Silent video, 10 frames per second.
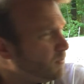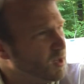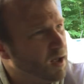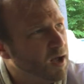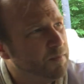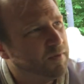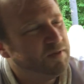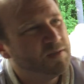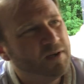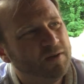The
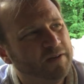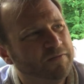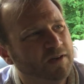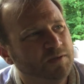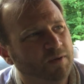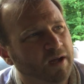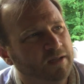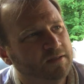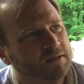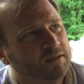reason why I don't like French
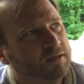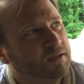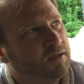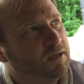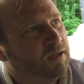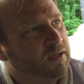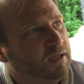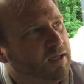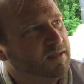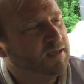wines
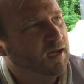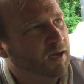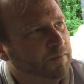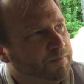is, I